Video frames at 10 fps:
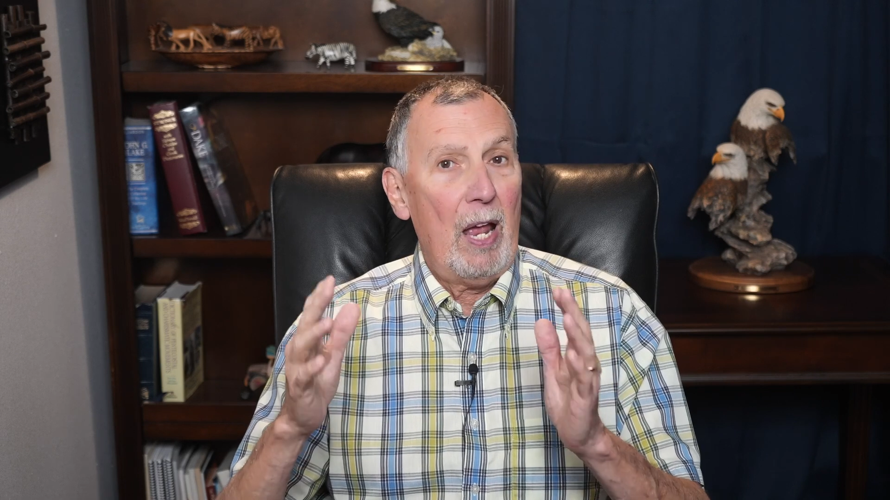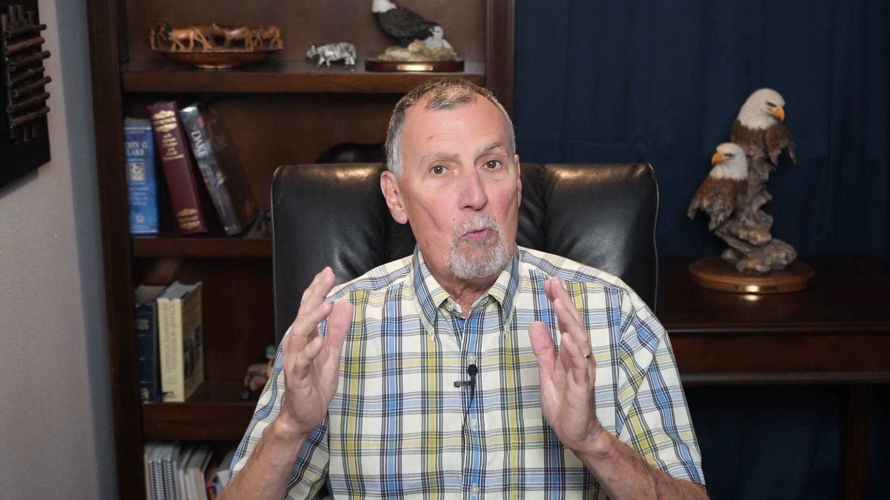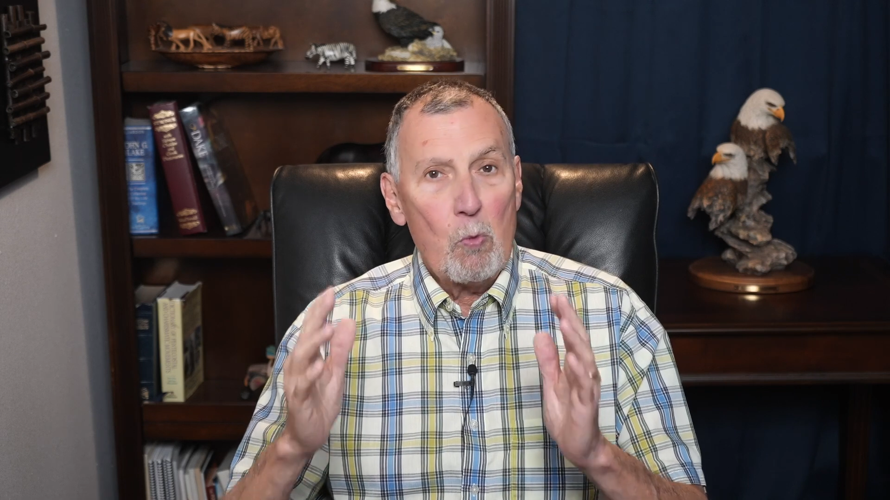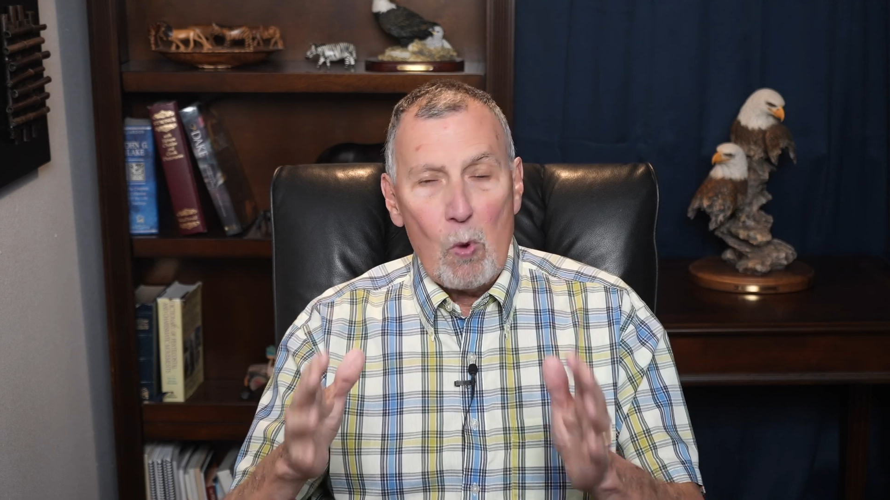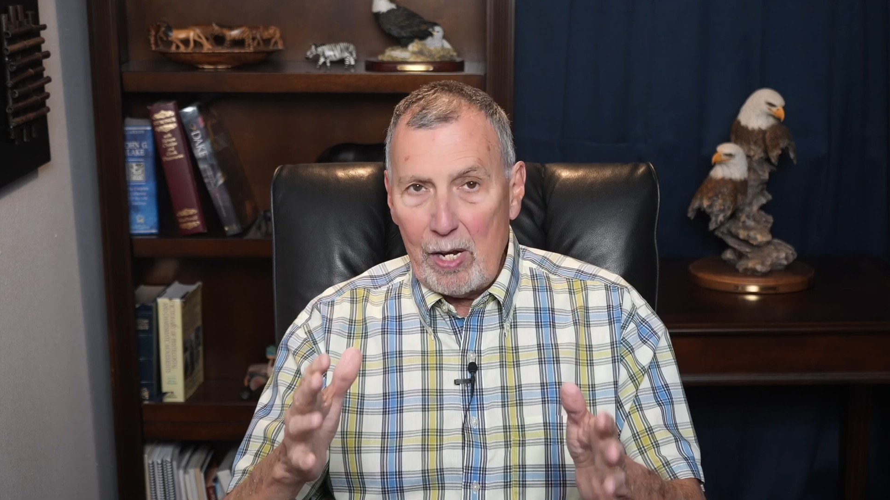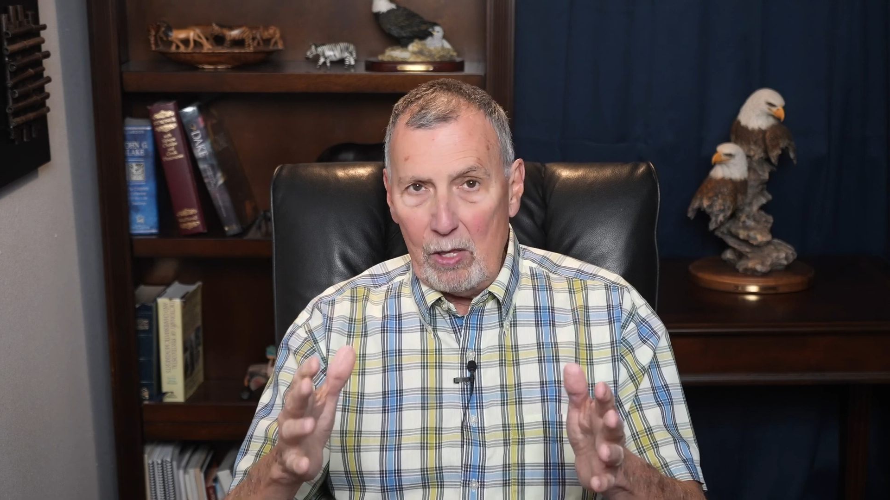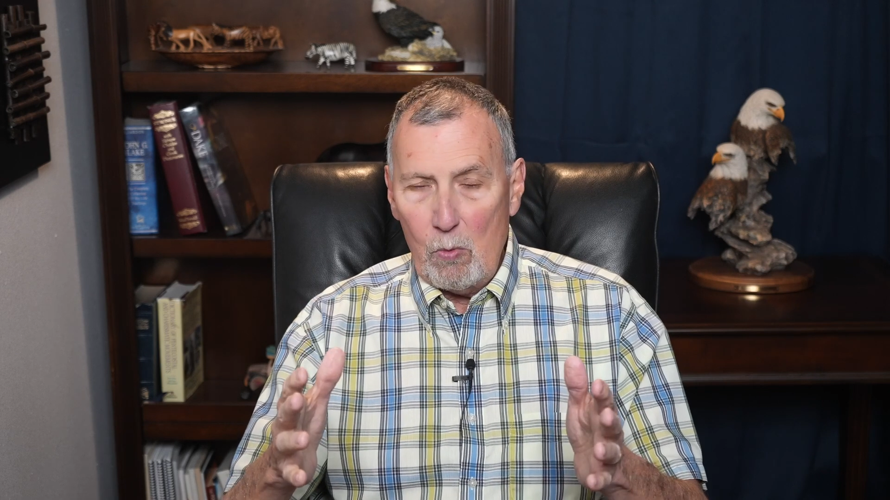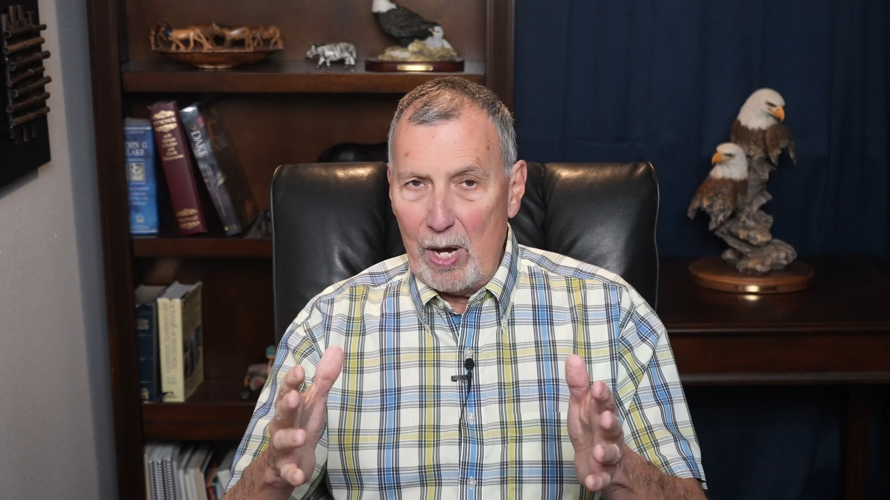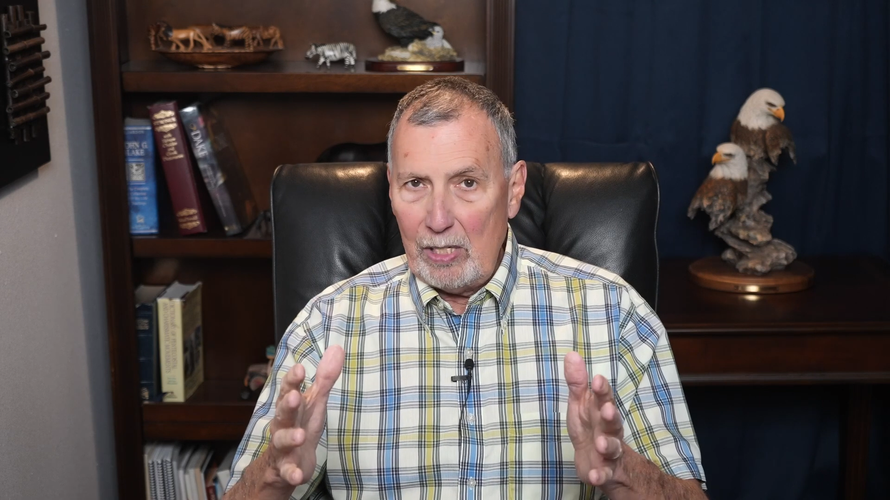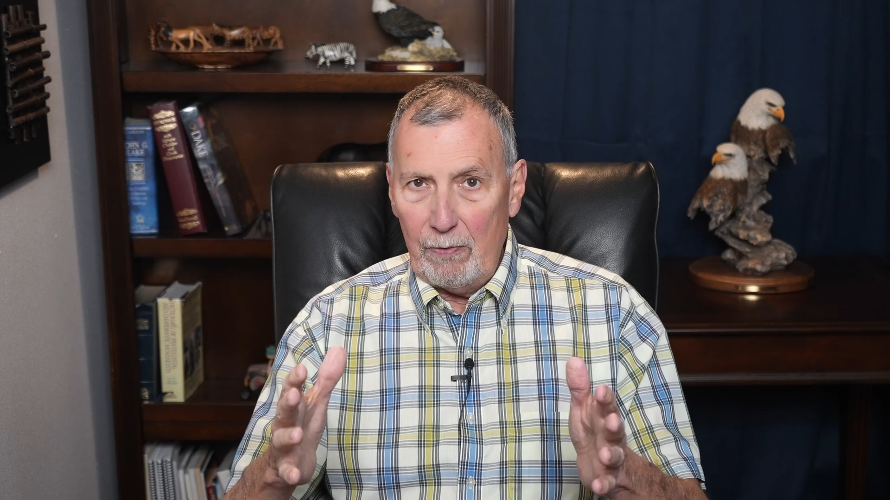And one of the
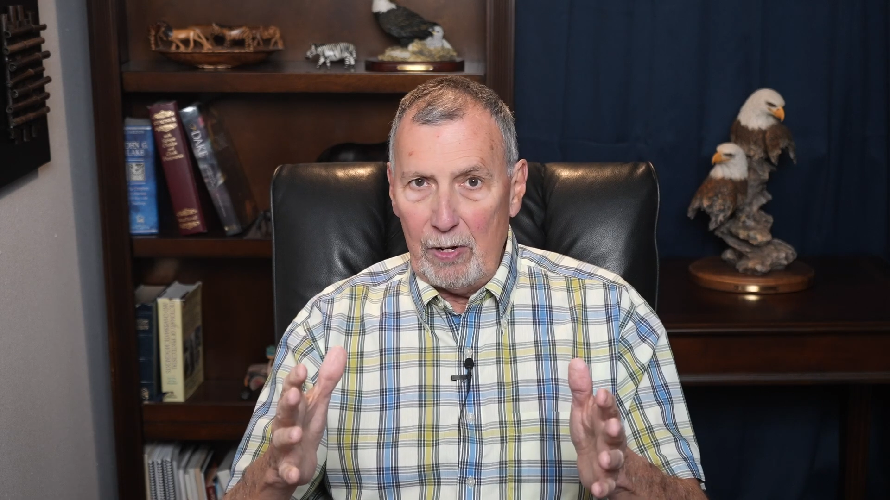ways of